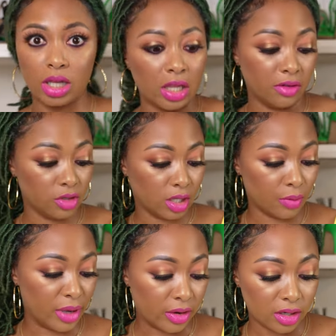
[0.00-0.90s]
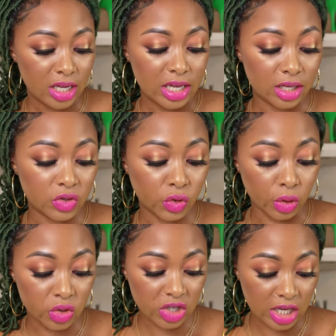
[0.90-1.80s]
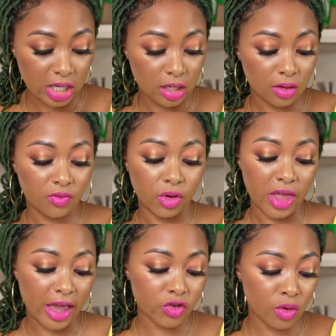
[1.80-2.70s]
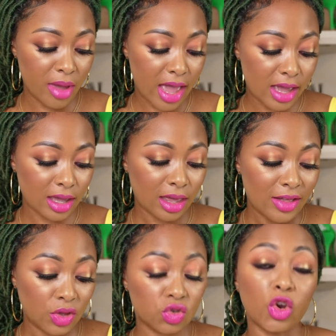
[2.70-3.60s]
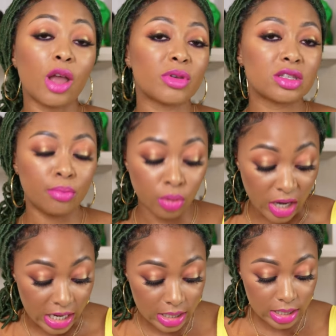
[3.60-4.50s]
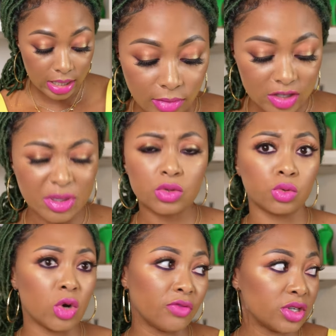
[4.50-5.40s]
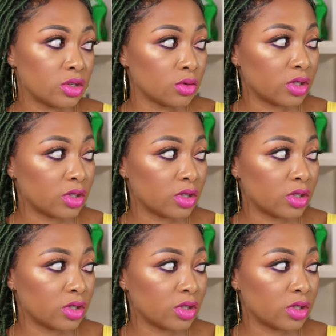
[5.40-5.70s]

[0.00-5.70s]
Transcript: I love everything about it. It is crocheted for the actual bag. The strap is braided. It's mixed with raffia too.